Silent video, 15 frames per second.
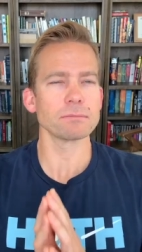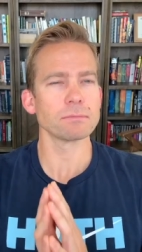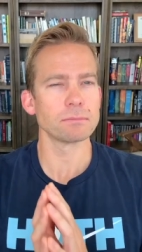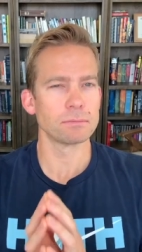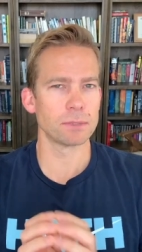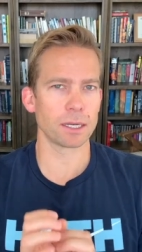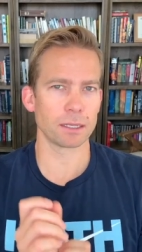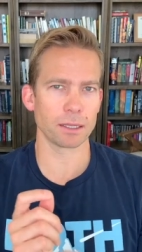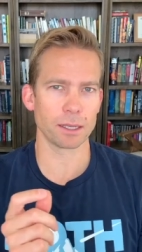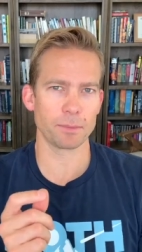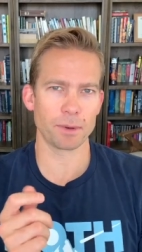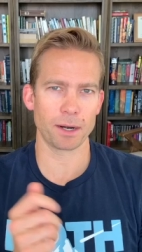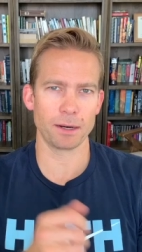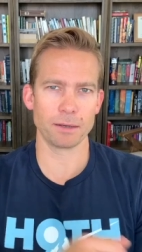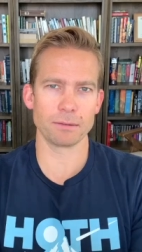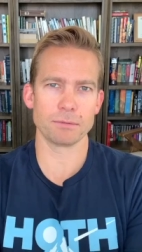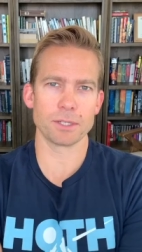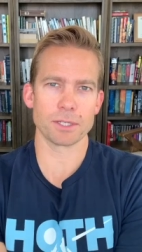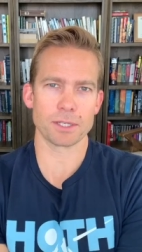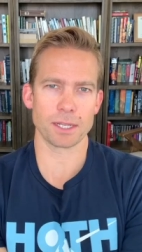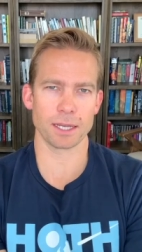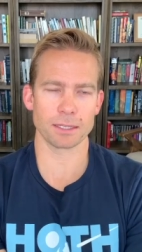readily apparent
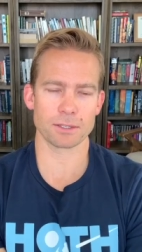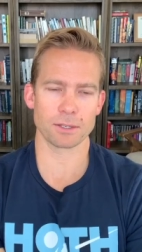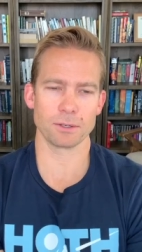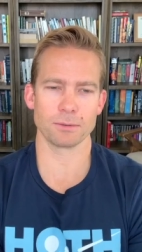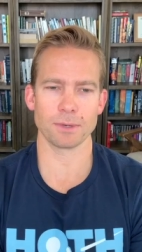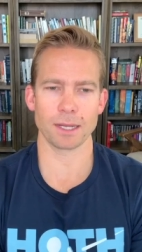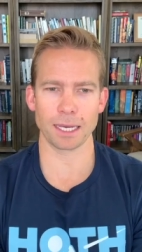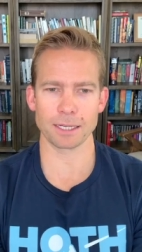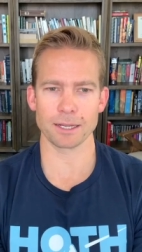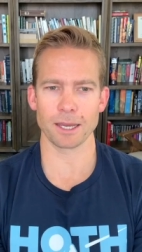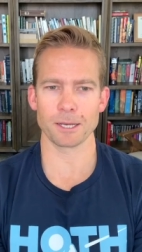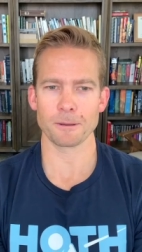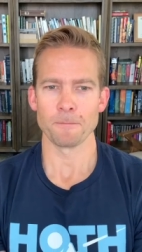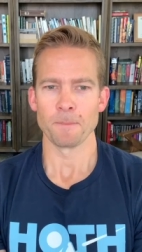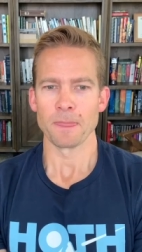just yet, so hang tight.